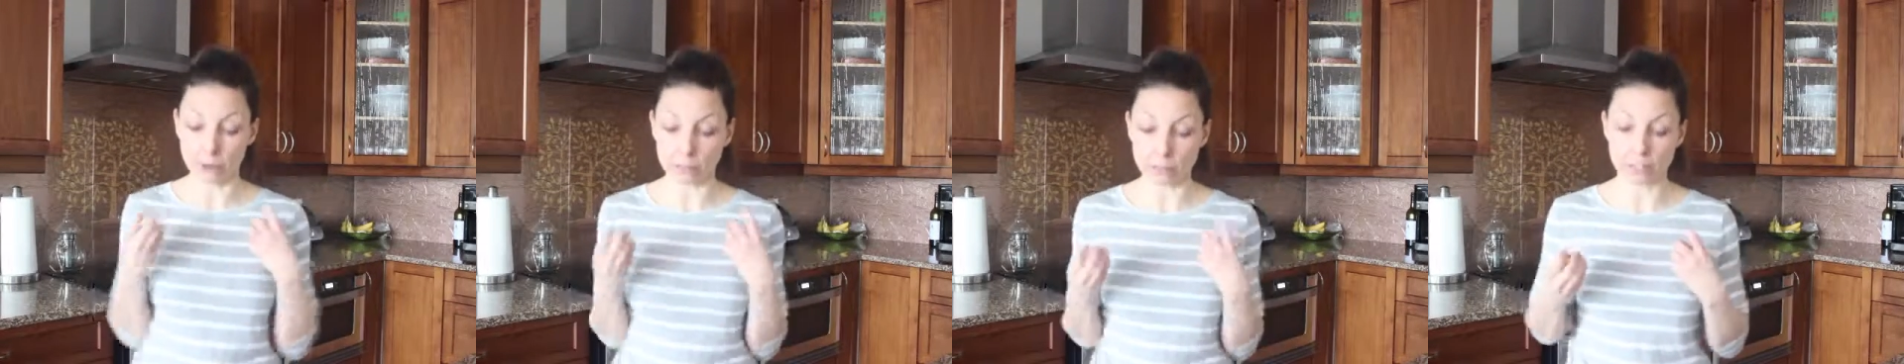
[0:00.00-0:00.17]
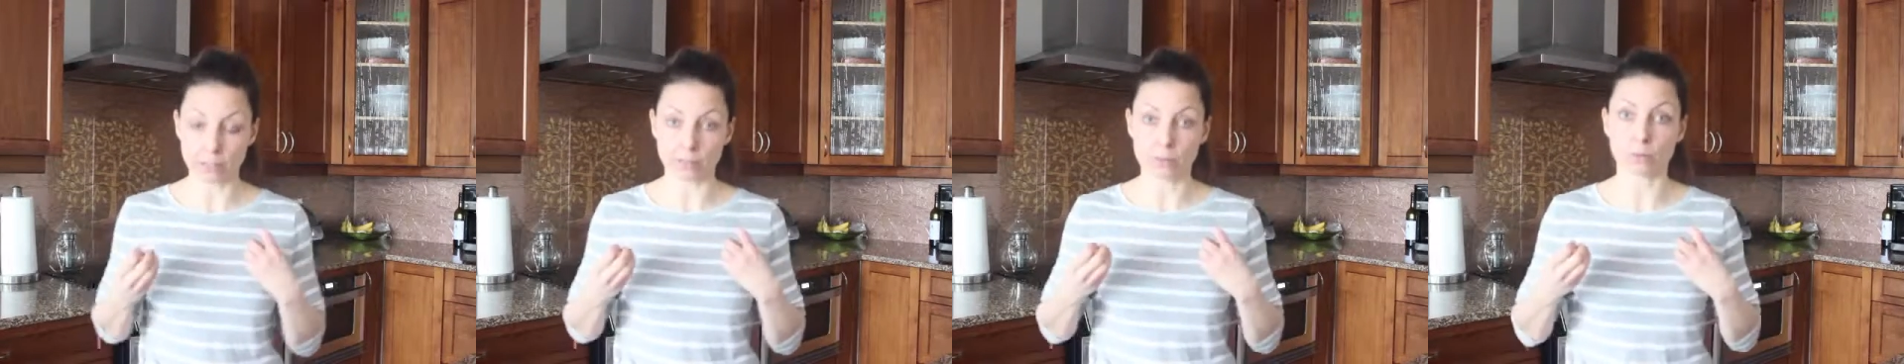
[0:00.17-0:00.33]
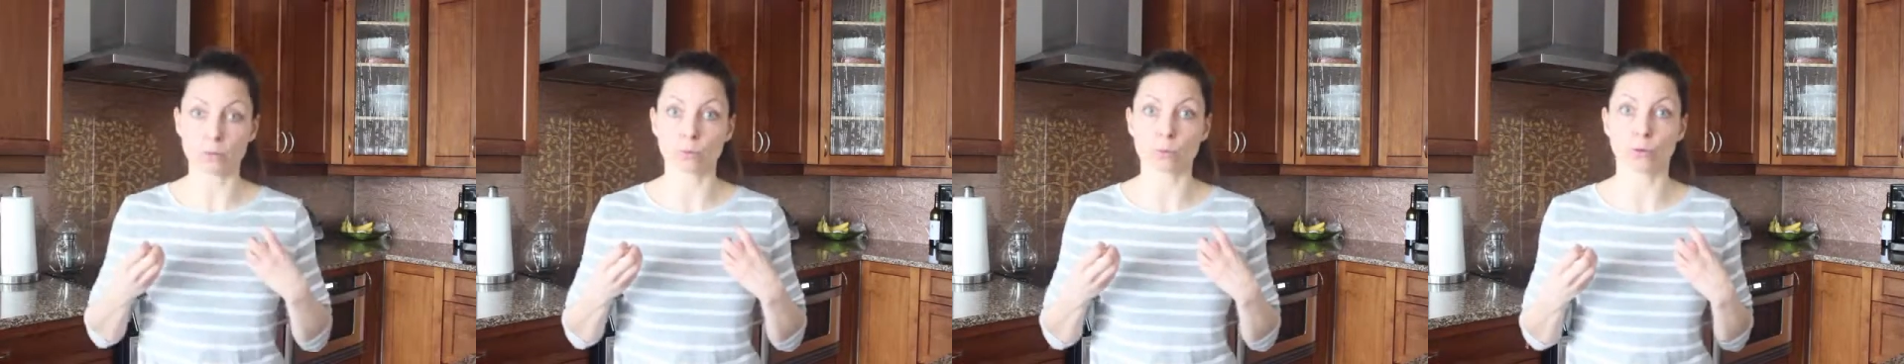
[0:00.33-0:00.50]

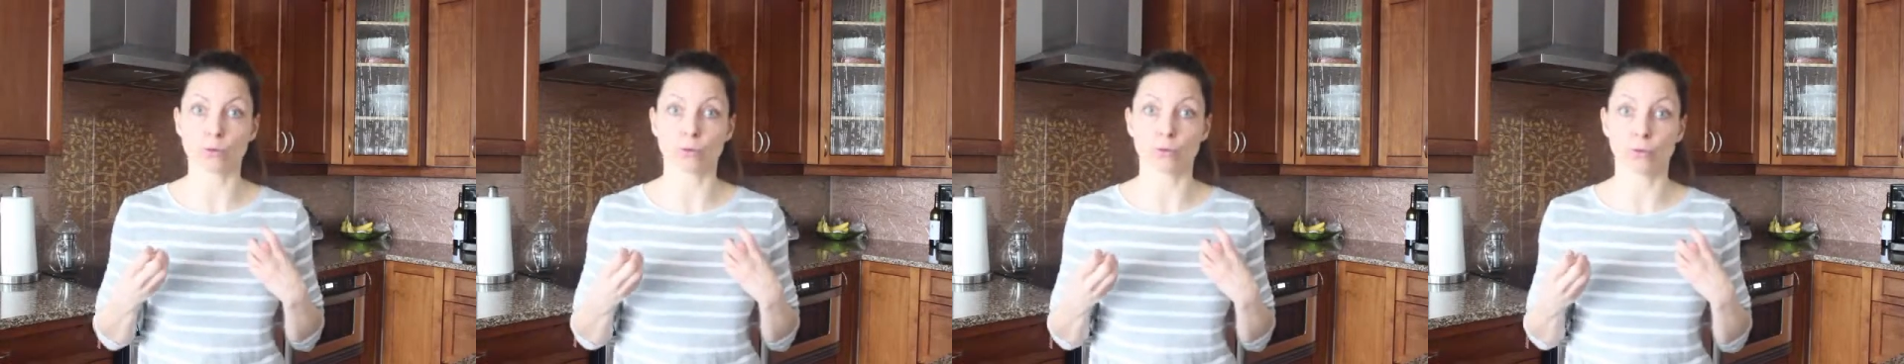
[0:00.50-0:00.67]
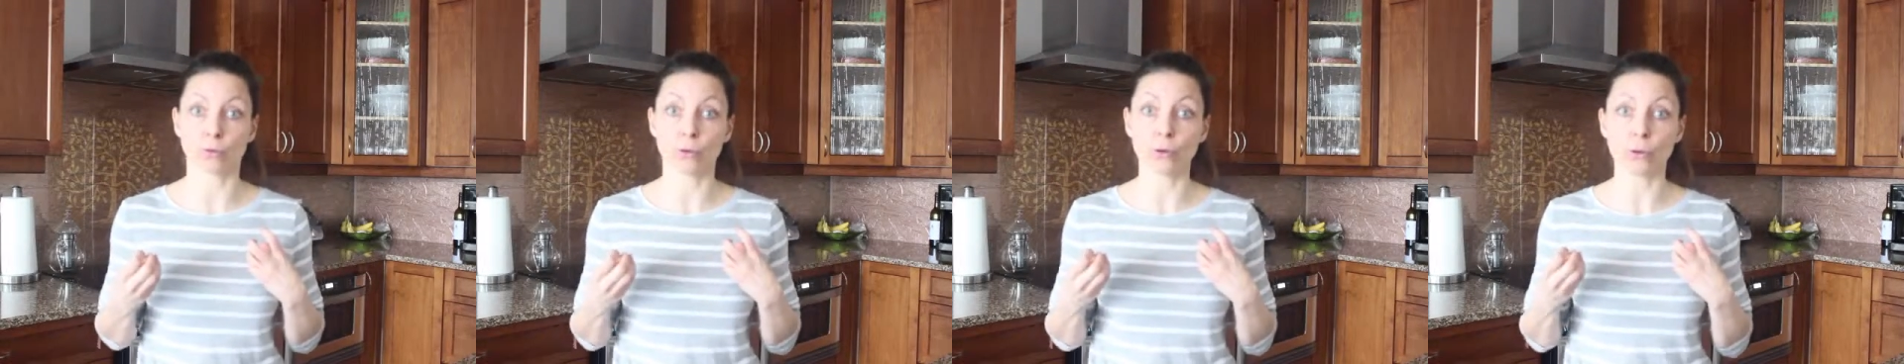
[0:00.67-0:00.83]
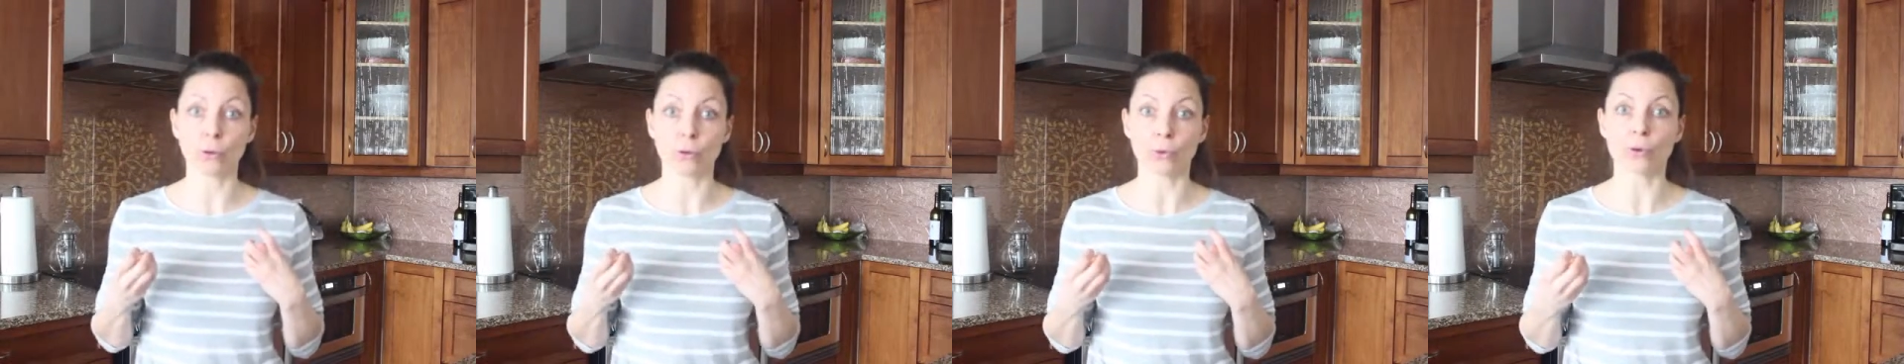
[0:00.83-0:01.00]
ourselves with
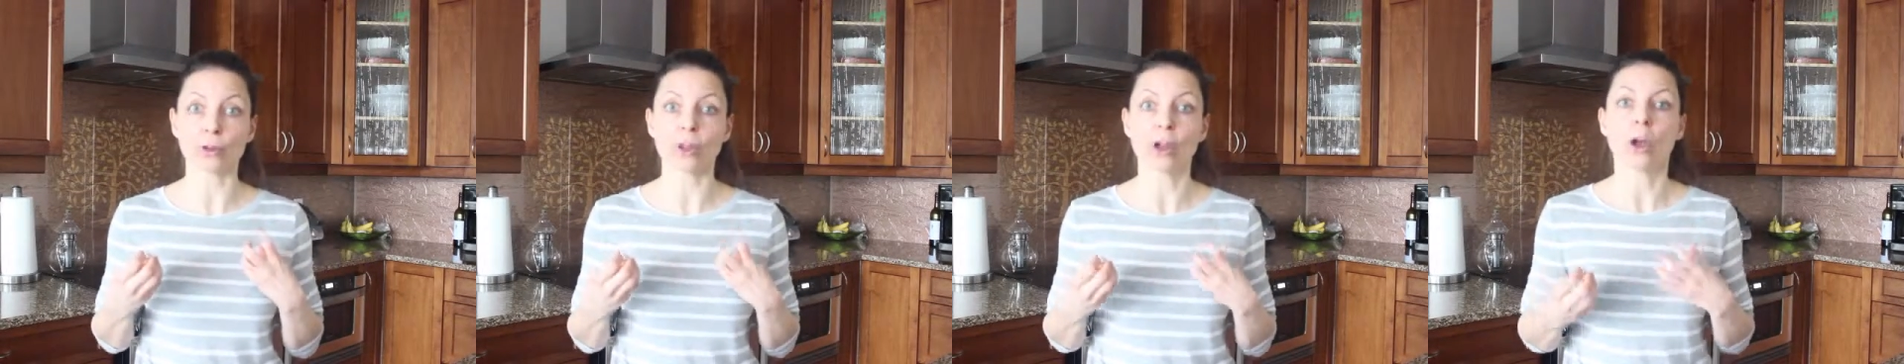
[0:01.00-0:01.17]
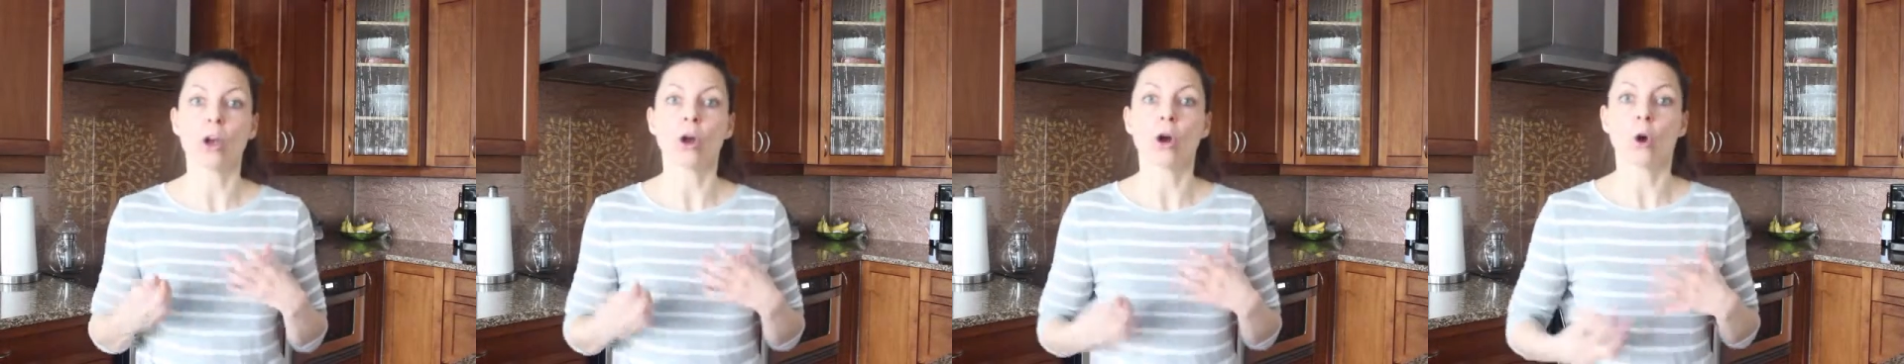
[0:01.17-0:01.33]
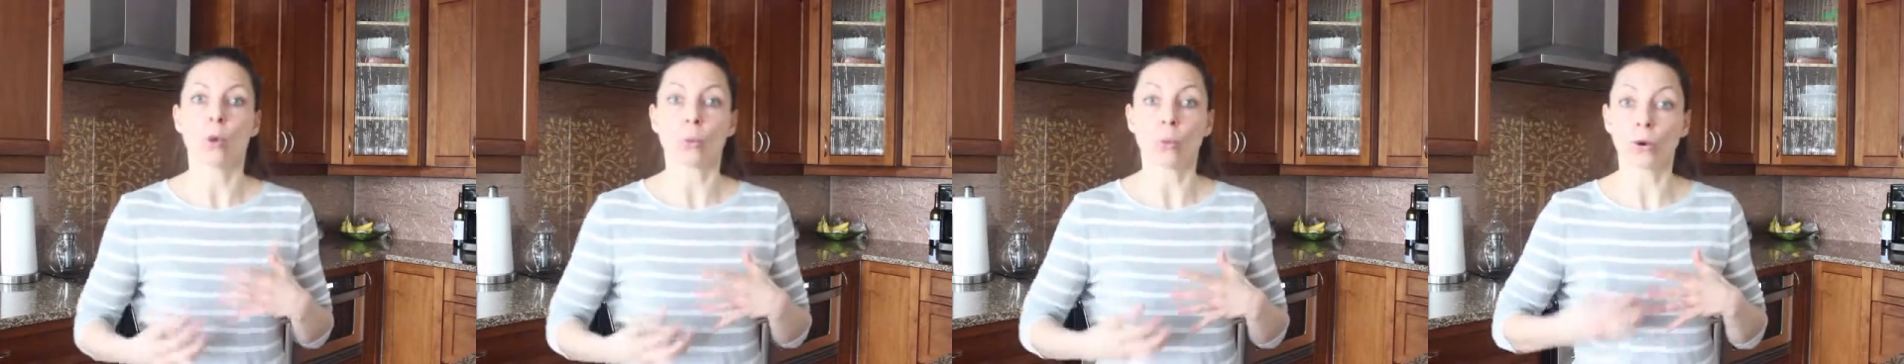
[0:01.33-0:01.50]
food,
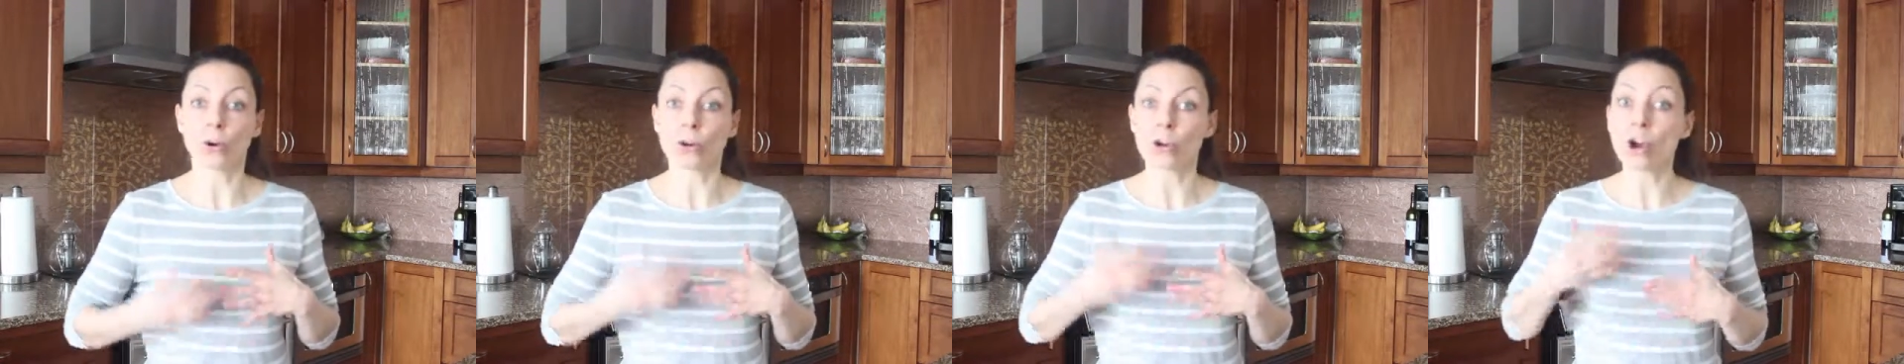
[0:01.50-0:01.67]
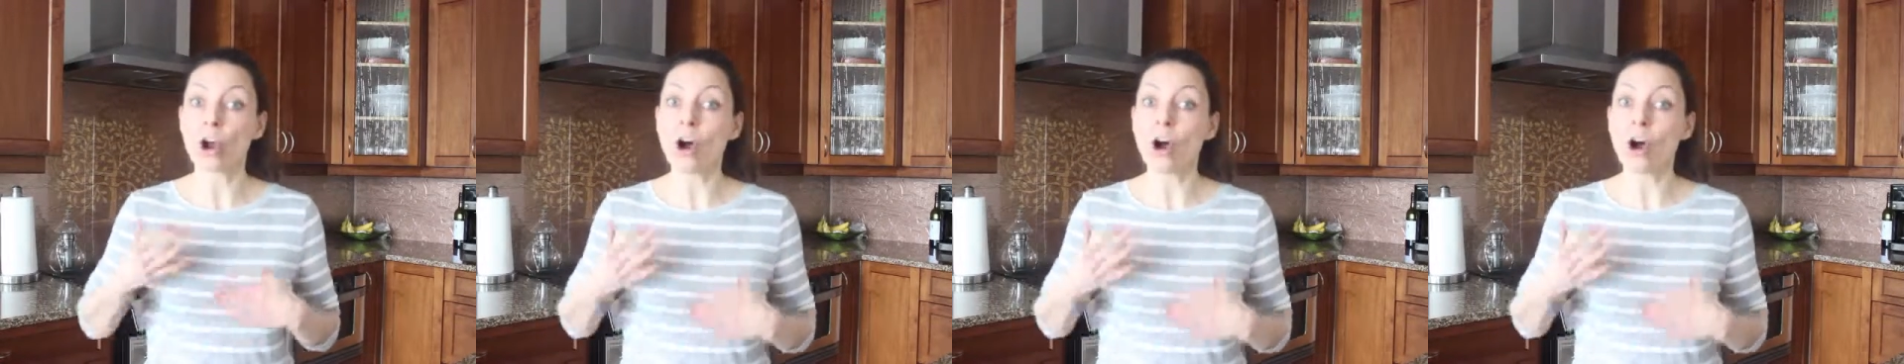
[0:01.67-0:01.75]
we're